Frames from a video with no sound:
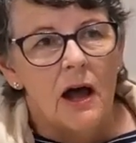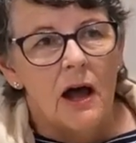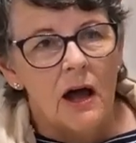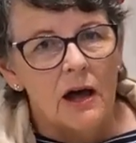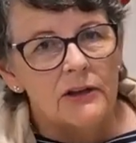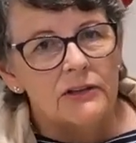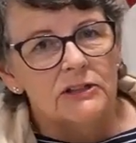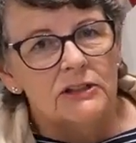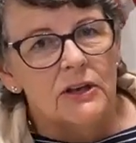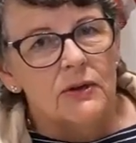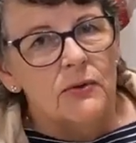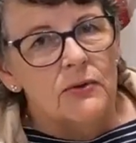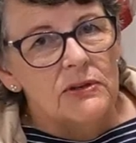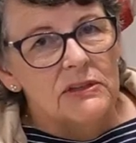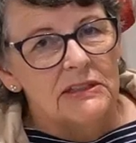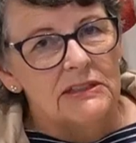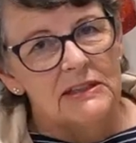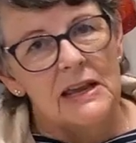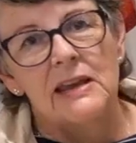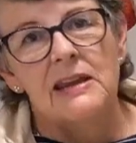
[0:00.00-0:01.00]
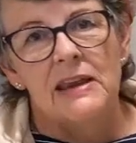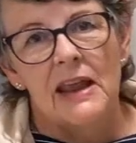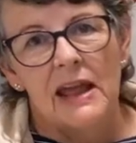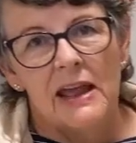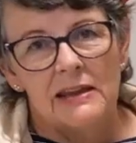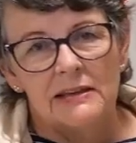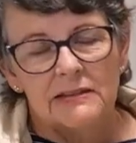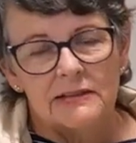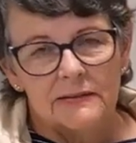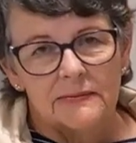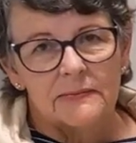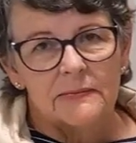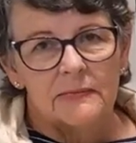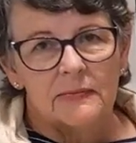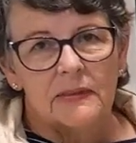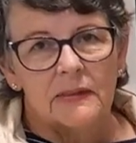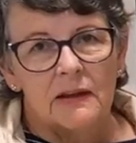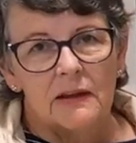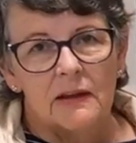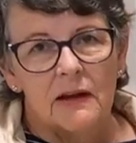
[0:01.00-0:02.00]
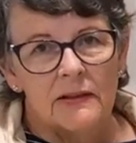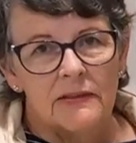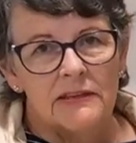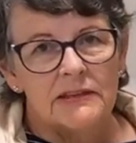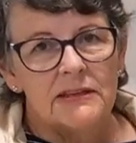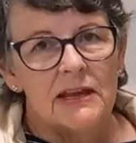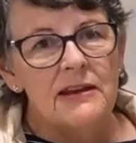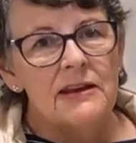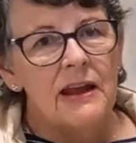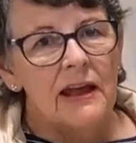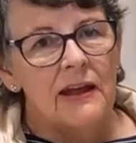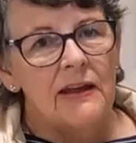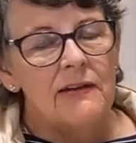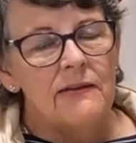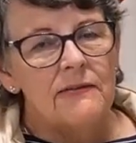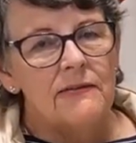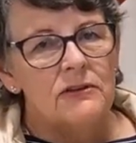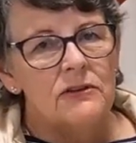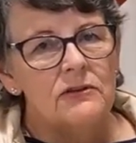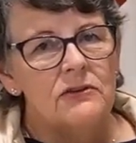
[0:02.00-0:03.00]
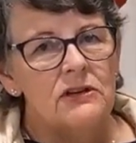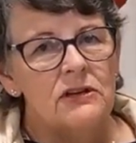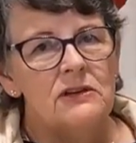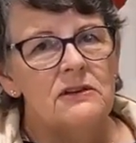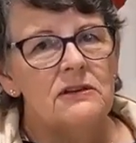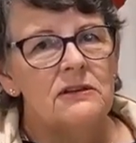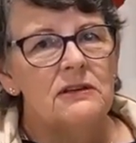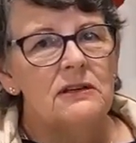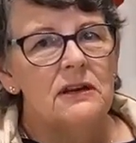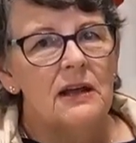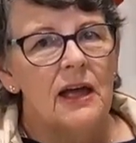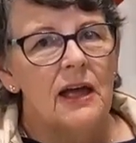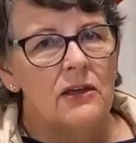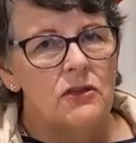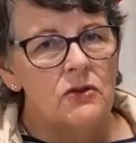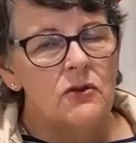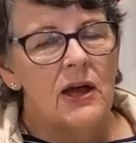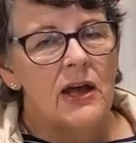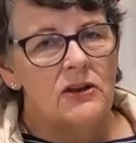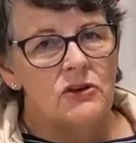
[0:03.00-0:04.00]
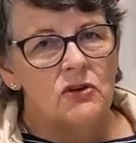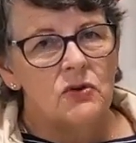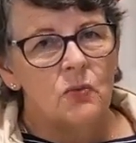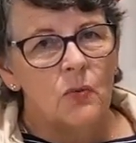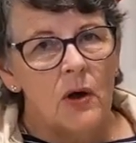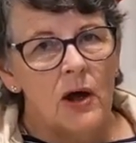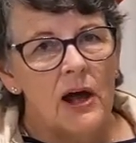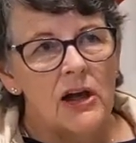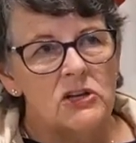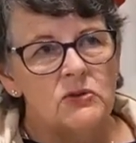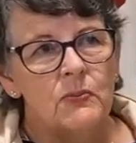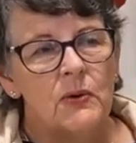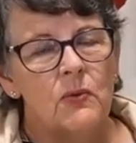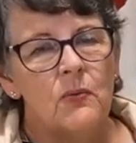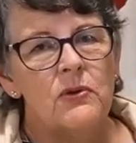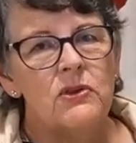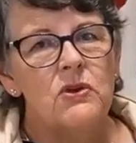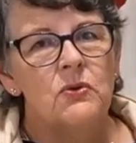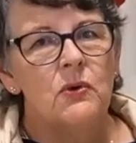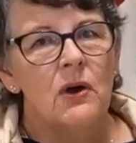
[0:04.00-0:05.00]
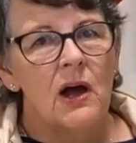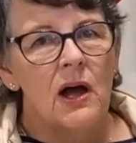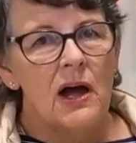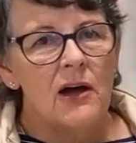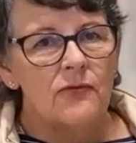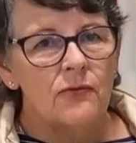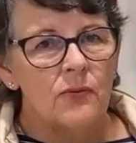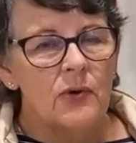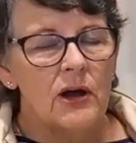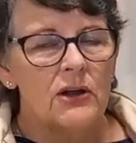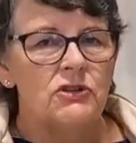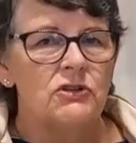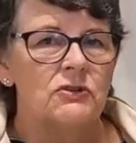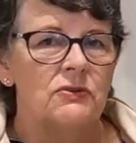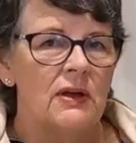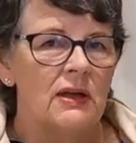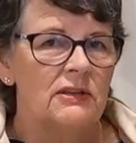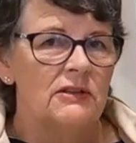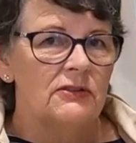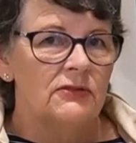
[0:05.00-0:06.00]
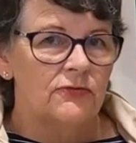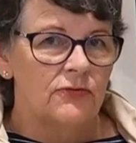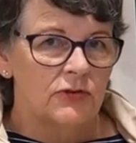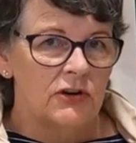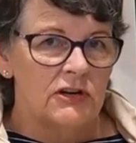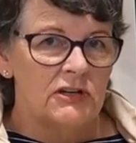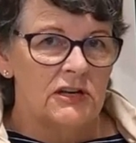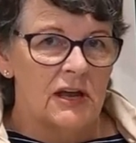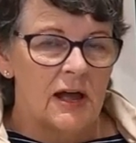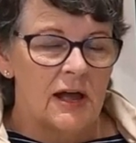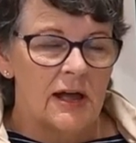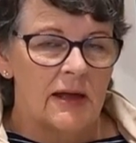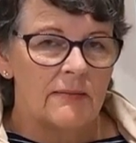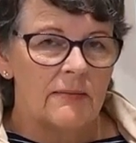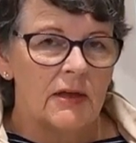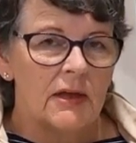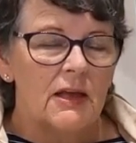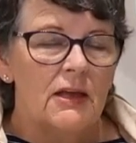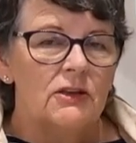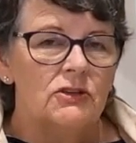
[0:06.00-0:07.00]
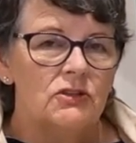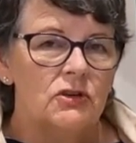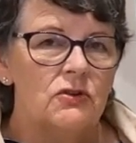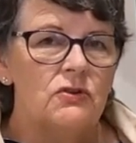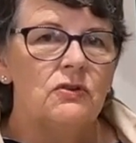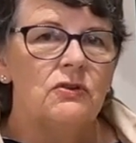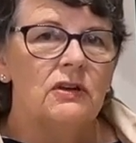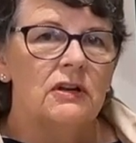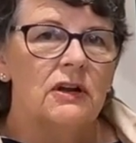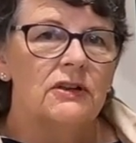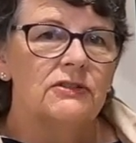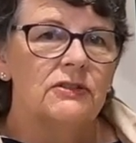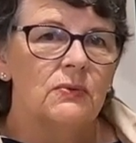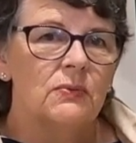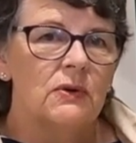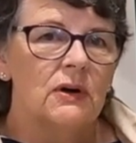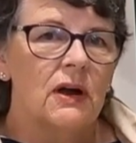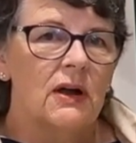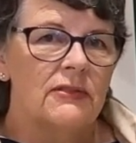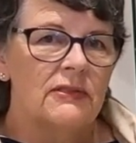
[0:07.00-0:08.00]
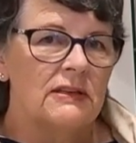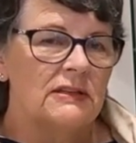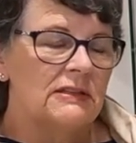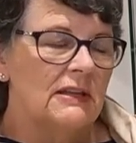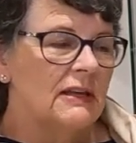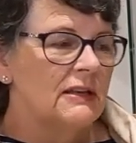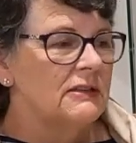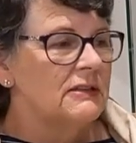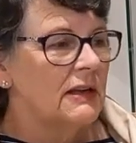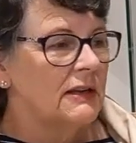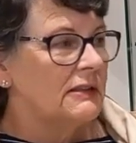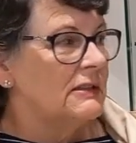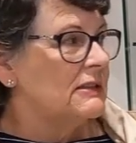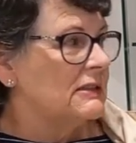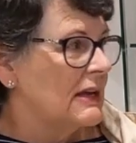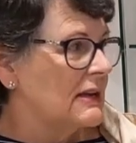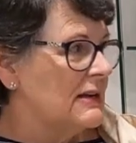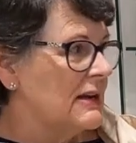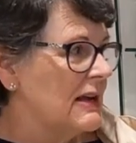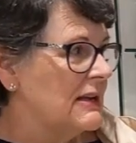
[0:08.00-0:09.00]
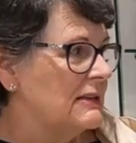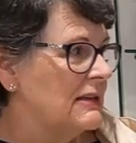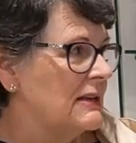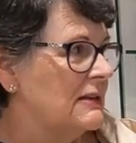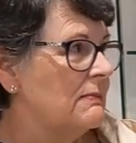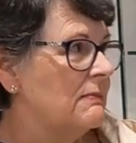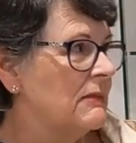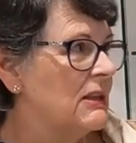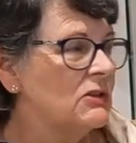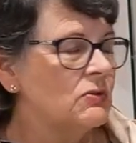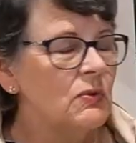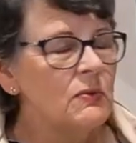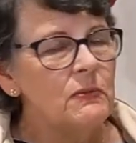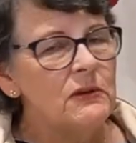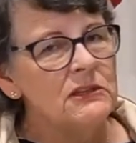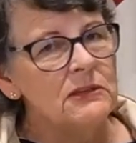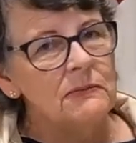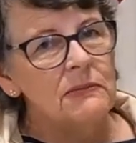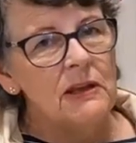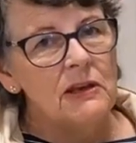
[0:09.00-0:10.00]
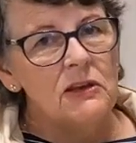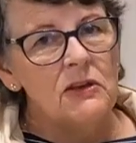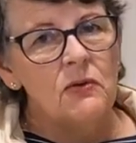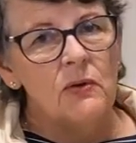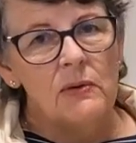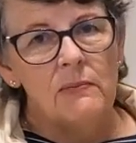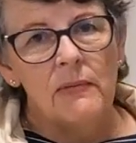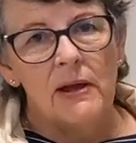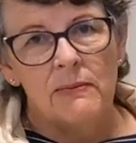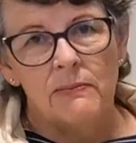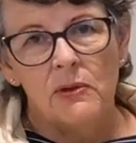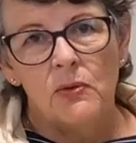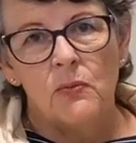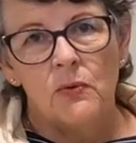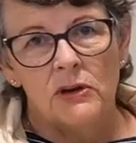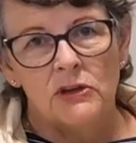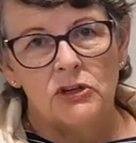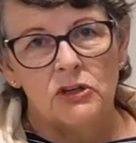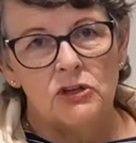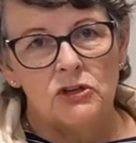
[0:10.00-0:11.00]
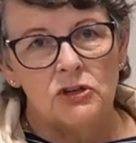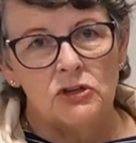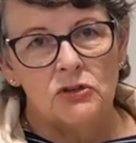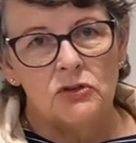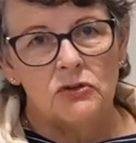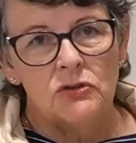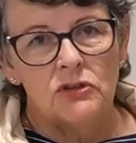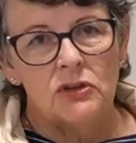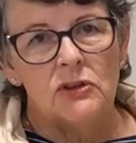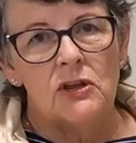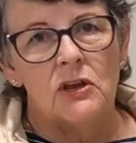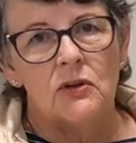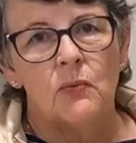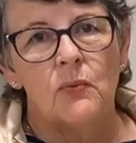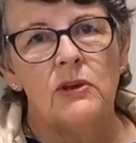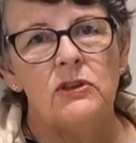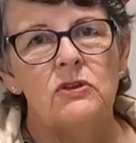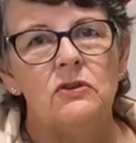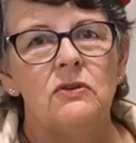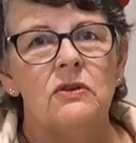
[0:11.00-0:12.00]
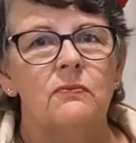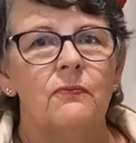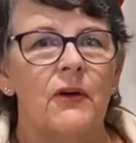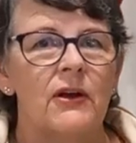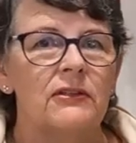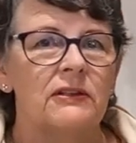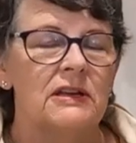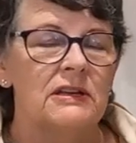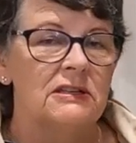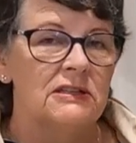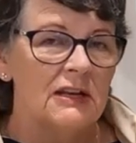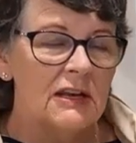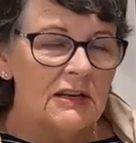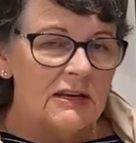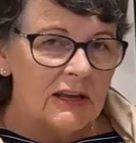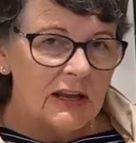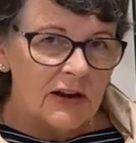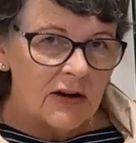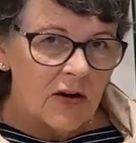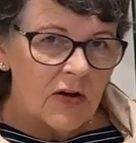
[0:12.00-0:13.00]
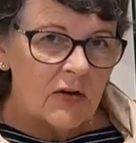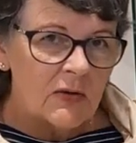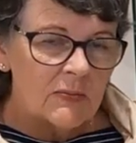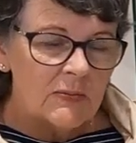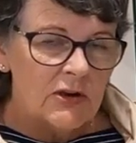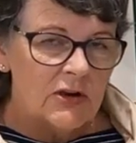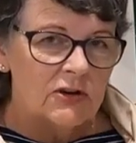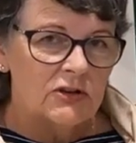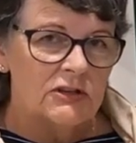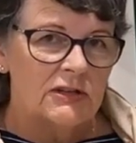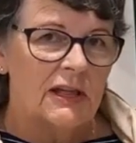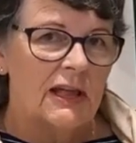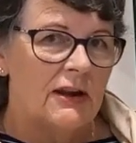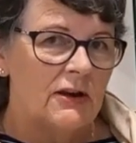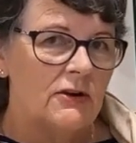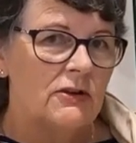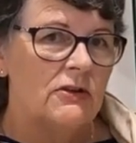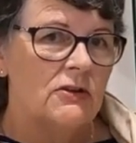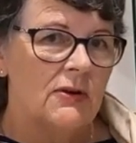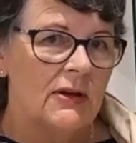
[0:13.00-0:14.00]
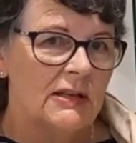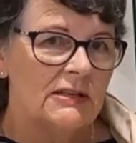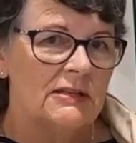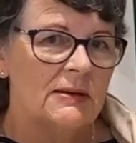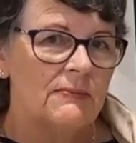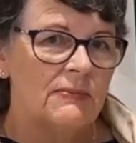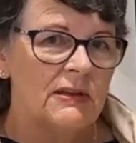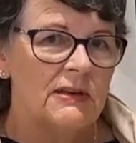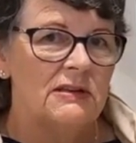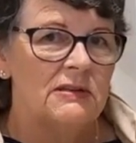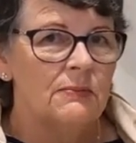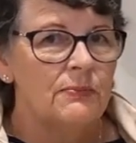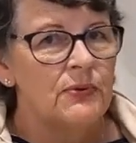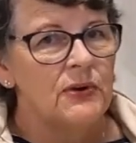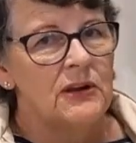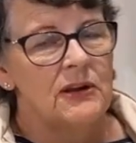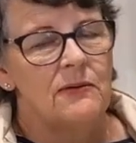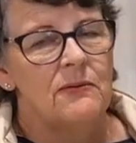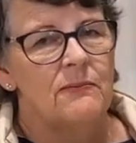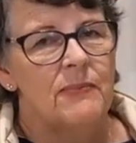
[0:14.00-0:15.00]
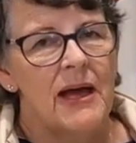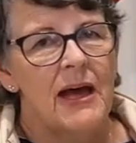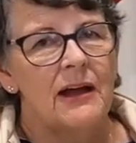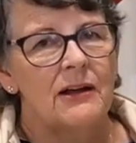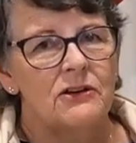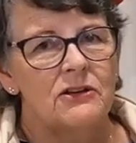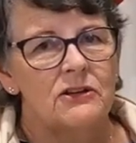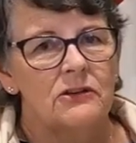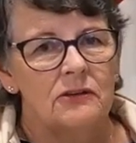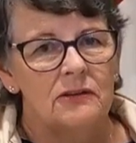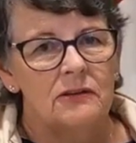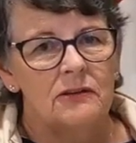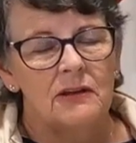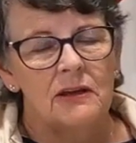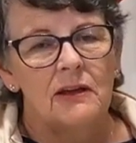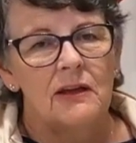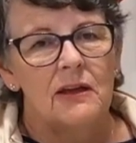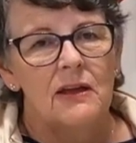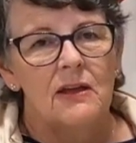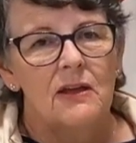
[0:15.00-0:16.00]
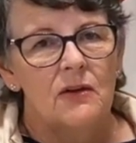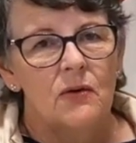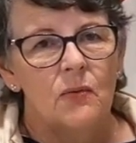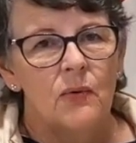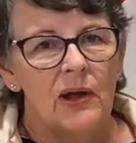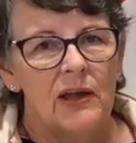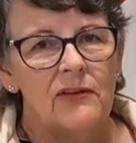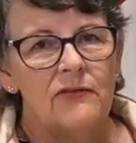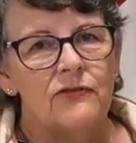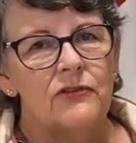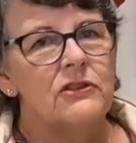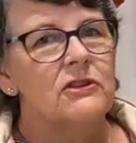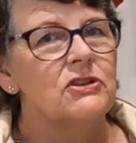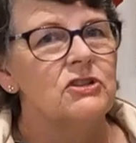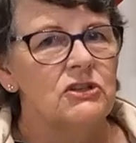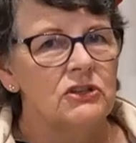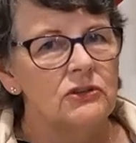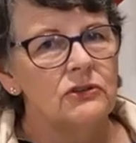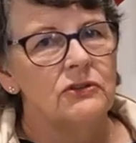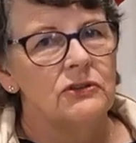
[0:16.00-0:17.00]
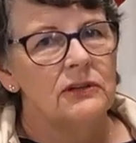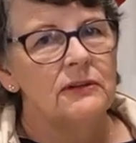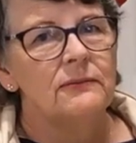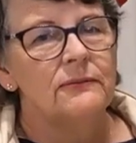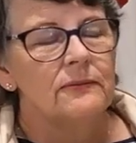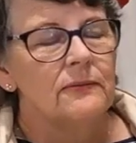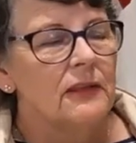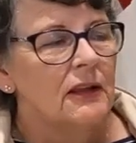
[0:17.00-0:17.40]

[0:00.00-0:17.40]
Also, Sundays. On Sunday, you had your watch, but when you were off watch, you had free time. So you could also work on these things on Sundays, and this would be something you would maybe want to do so that when you finally did get home years later, you had something to bring back to the wife or the children.